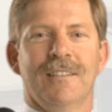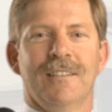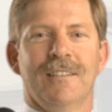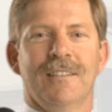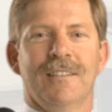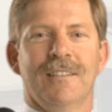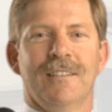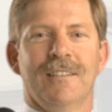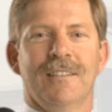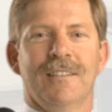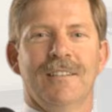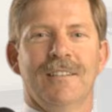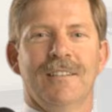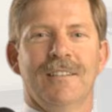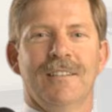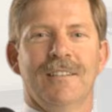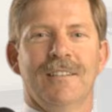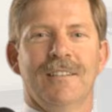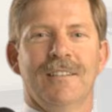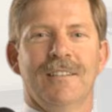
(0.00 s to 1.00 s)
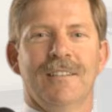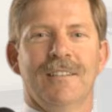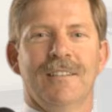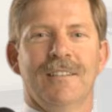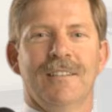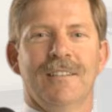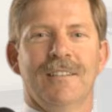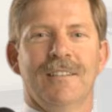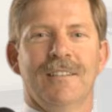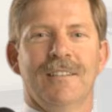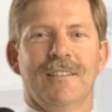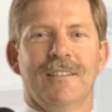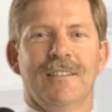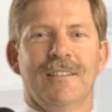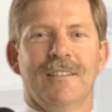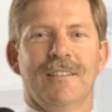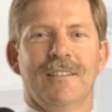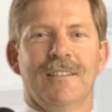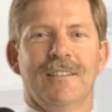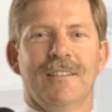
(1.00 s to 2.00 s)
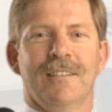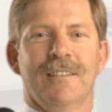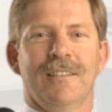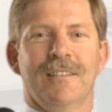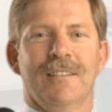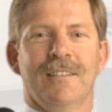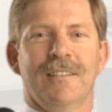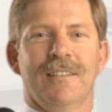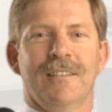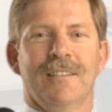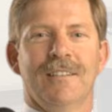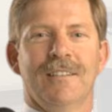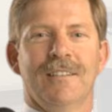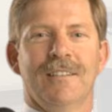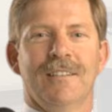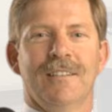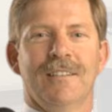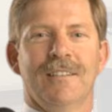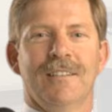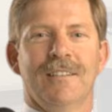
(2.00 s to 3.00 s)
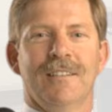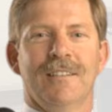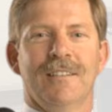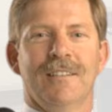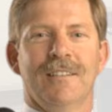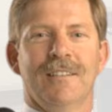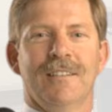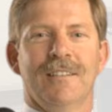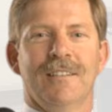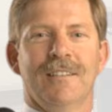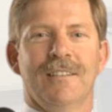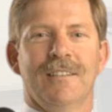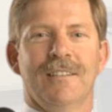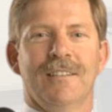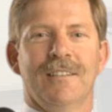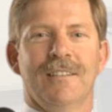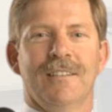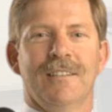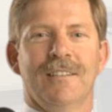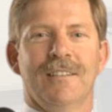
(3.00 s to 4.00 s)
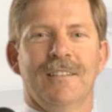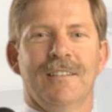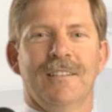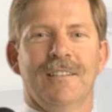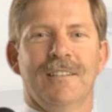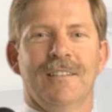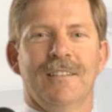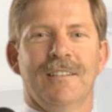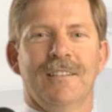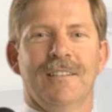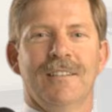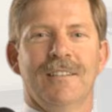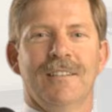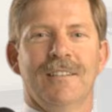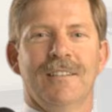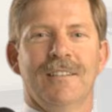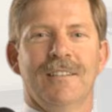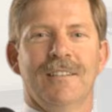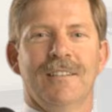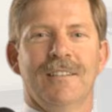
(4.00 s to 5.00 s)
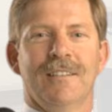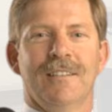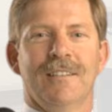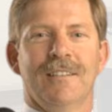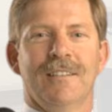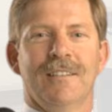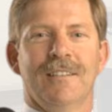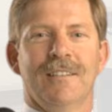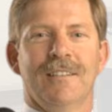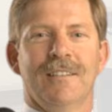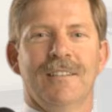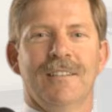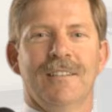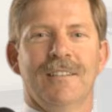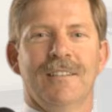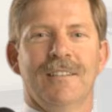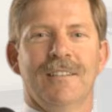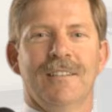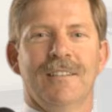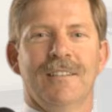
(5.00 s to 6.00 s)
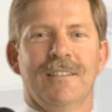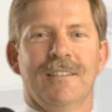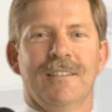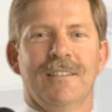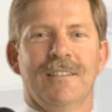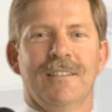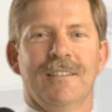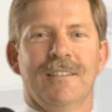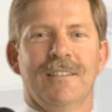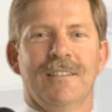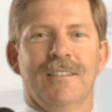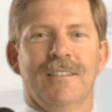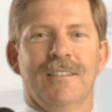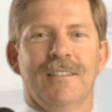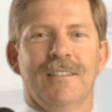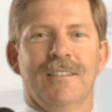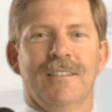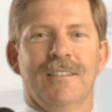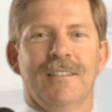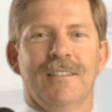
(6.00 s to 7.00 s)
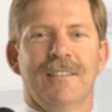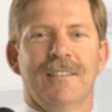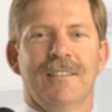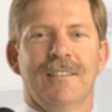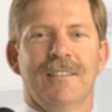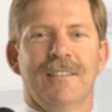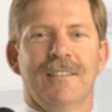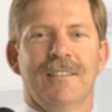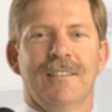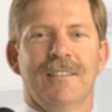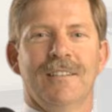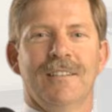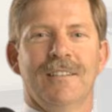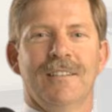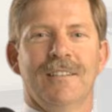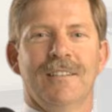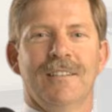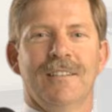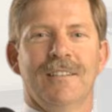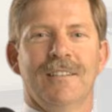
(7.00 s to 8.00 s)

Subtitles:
(no lip movement)